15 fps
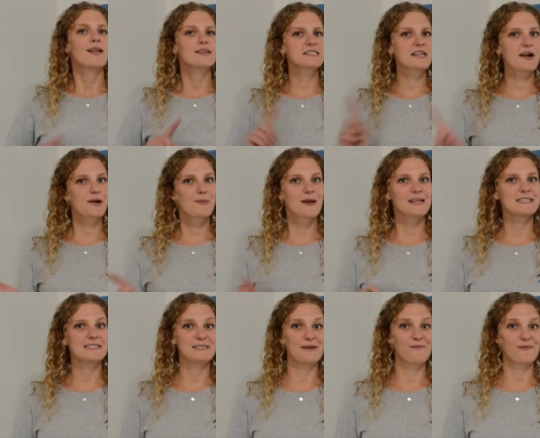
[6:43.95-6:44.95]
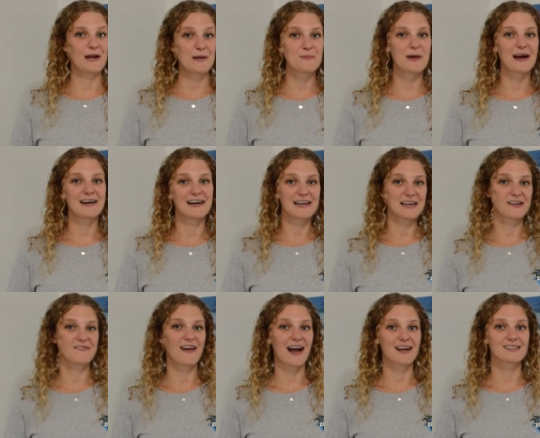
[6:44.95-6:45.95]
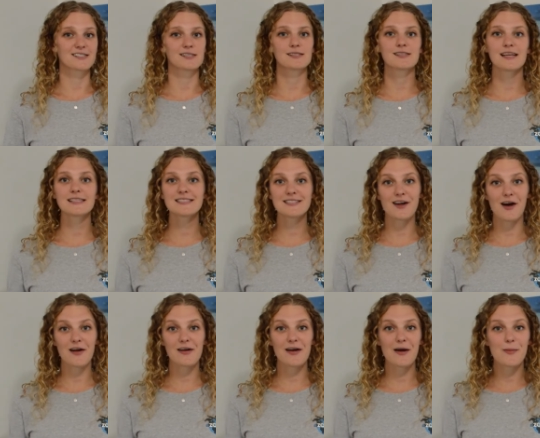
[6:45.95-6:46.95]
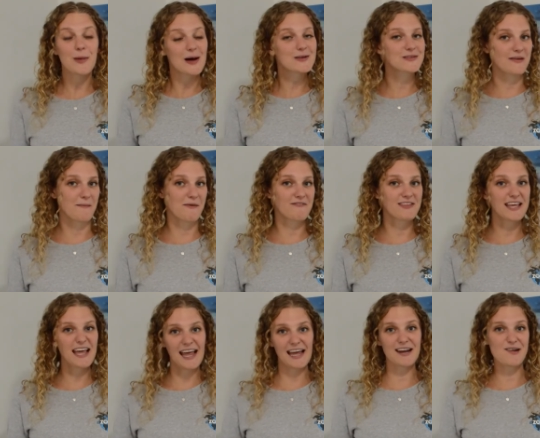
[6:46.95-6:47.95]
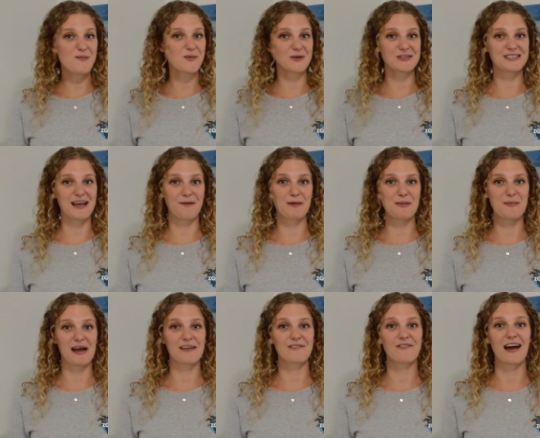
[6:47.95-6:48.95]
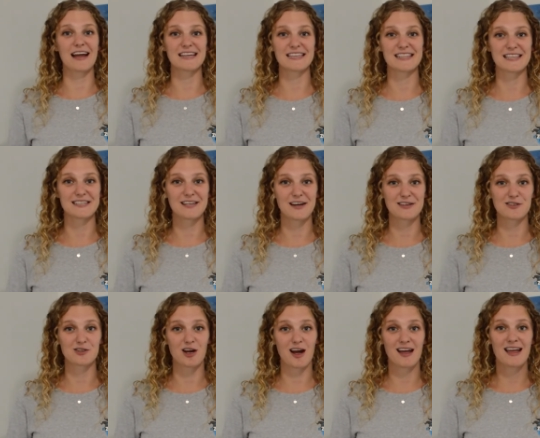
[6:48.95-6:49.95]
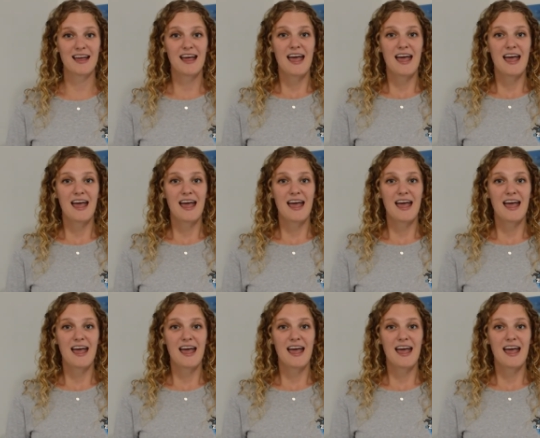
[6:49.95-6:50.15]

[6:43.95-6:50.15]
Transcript: Let's talk about a different biotic factor. Let's talk about some of the animals that we might find in the tundra.